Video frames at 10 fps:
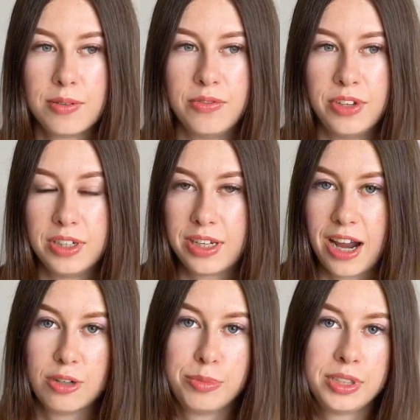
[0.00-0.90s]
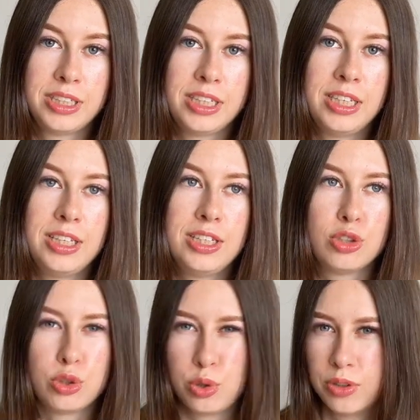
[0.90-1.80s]
very caramelly,
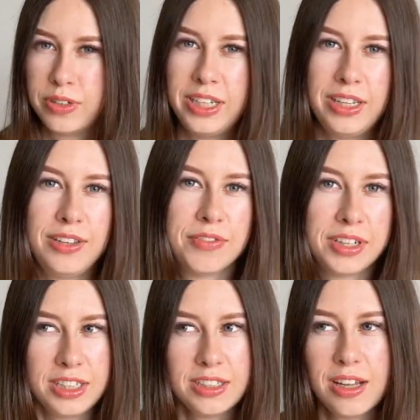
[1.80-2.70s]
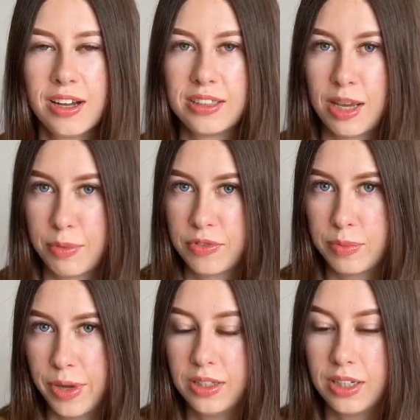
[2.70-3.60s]
sugary, vanilla type of
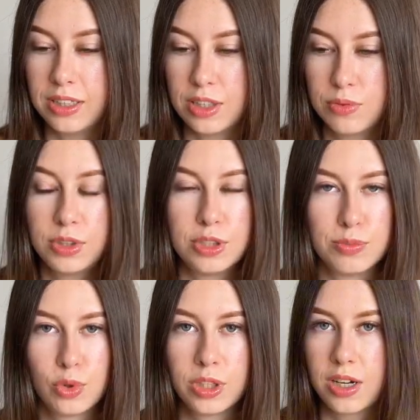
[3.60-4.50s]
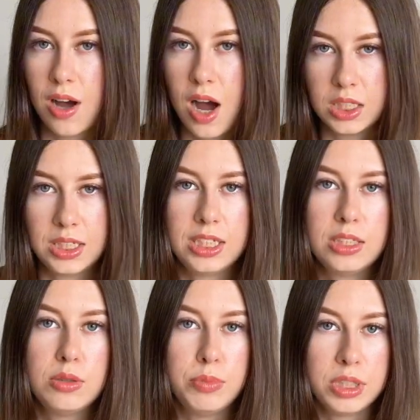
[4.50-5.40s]
smell, and this one is more like
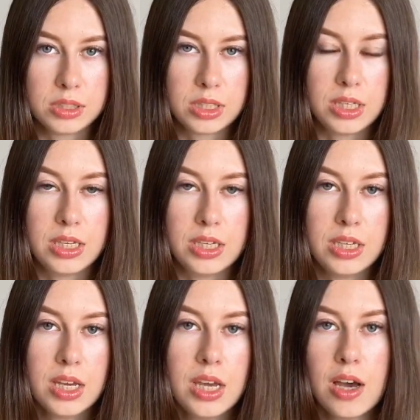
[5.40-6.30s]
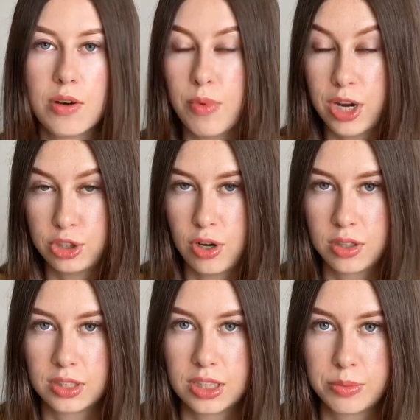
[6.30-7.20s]
honeyed, milky, white
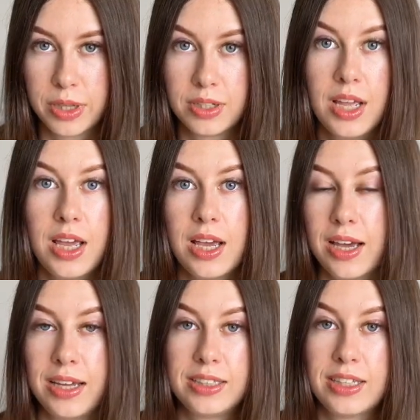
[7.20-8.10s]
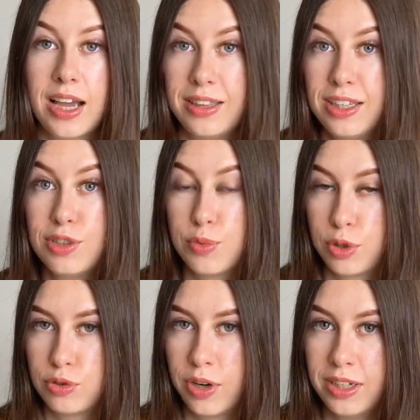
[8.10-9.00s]
chocolate smell. And I think it's
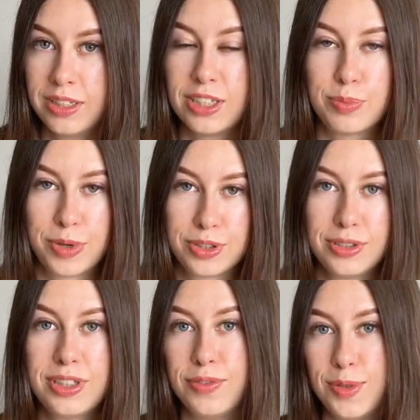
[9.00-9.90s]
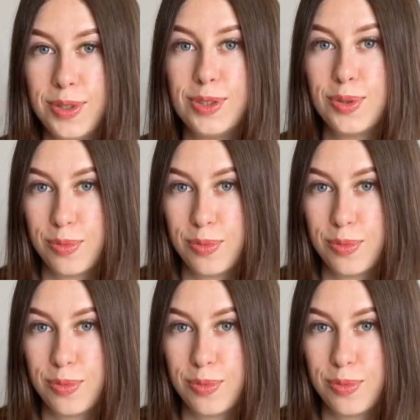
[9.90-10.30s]
worth trying, especially if you're into